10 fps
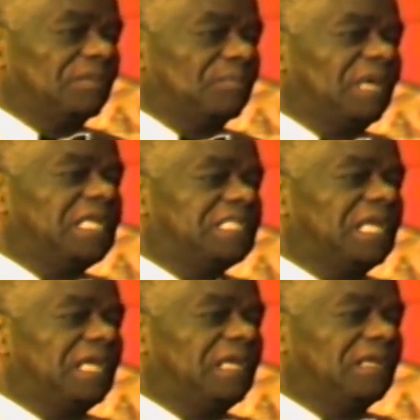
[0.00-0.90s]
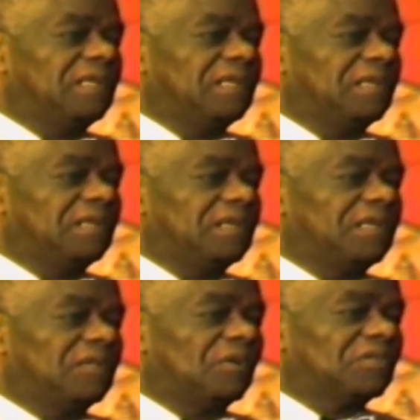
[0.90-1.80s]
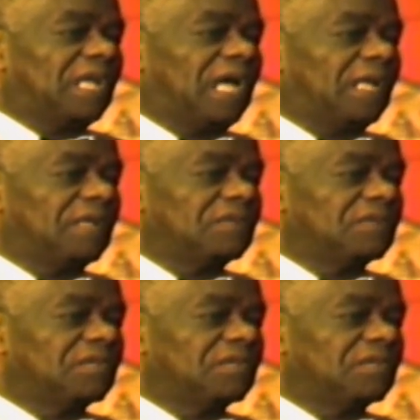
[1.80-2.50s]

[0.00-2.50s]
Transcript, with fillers: maintained in those islands